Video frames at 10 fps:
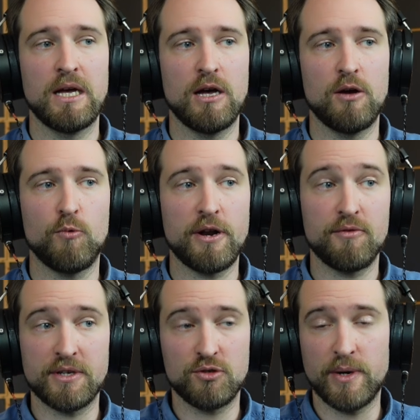
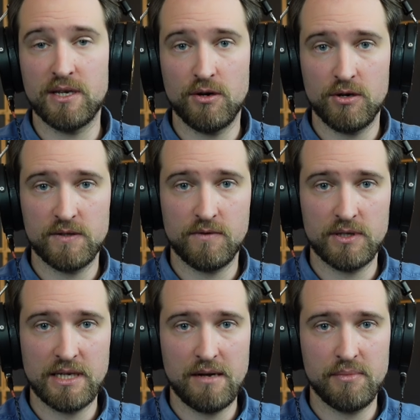120 Hertz, for
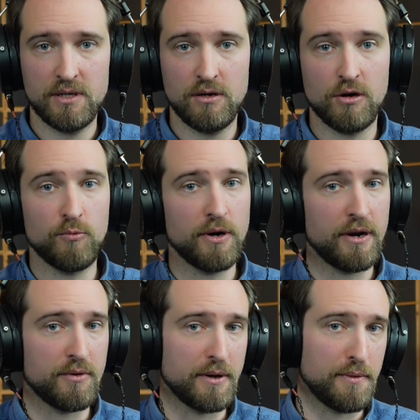example, or
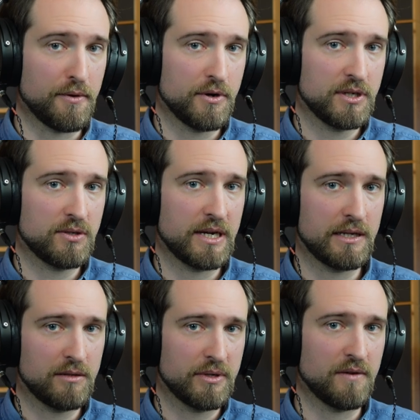130 to get a
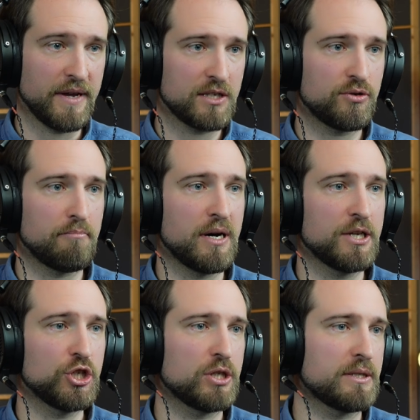little bit of extra
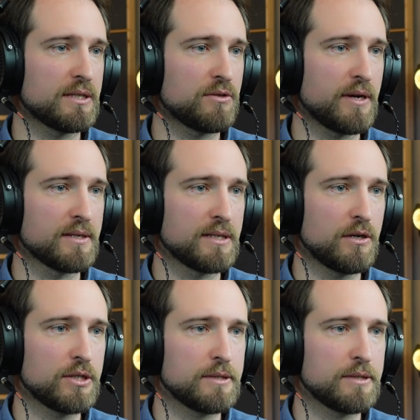punch. Let's try this out.